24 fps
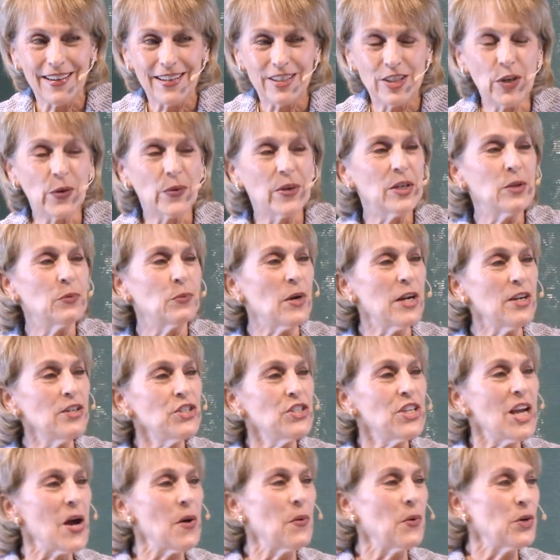during
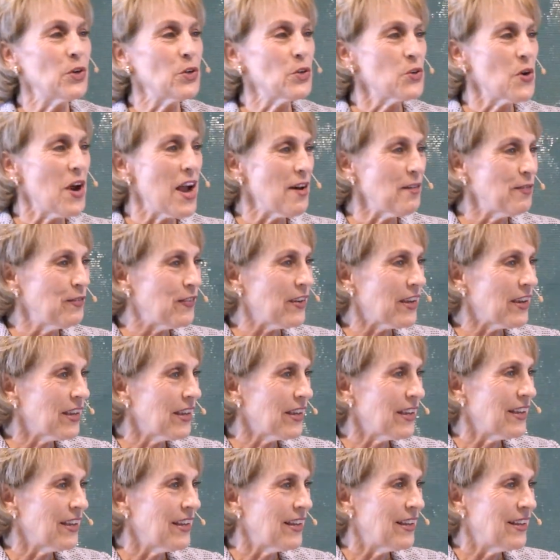rush hour
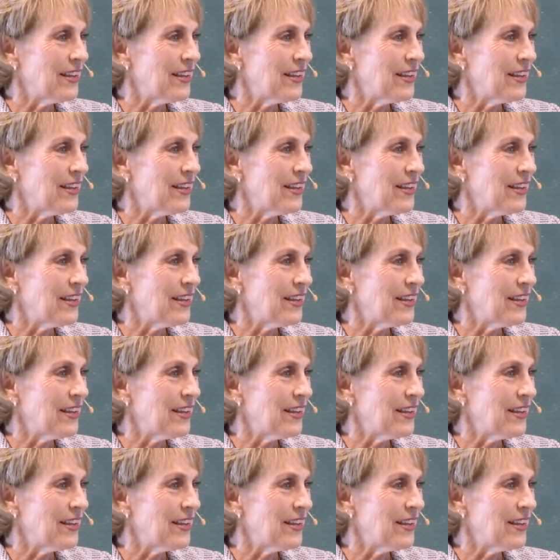traffic